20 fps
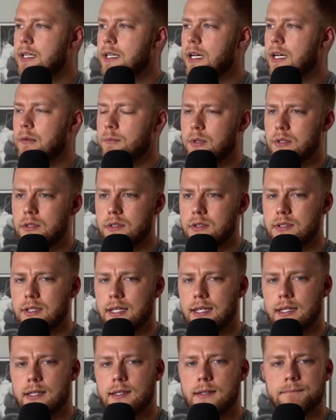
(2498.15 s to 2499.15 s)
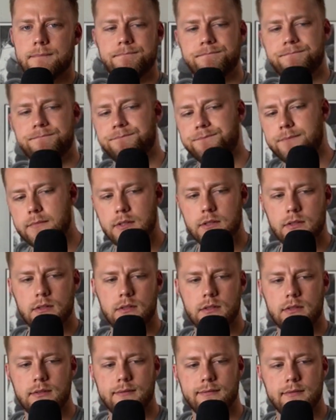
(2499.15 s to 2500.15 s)
I burned like,
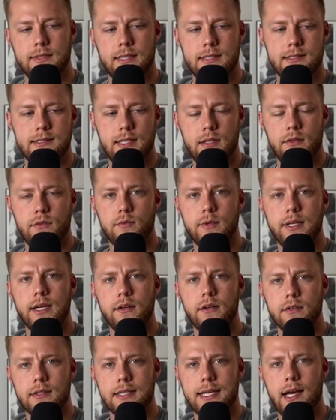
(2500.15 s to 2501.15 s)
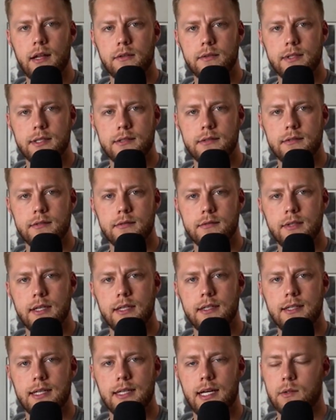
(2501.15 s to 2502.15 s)
let's say 300 calories,
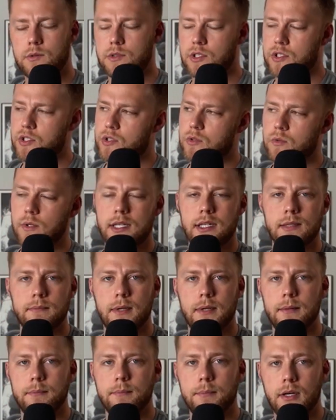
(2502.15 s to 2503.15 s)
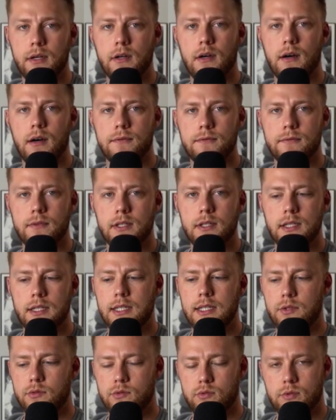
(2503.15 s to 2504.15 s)
right? I was sweating my butt off.
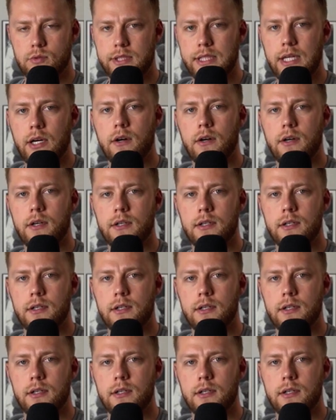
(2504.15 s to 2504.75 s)
It was really hard.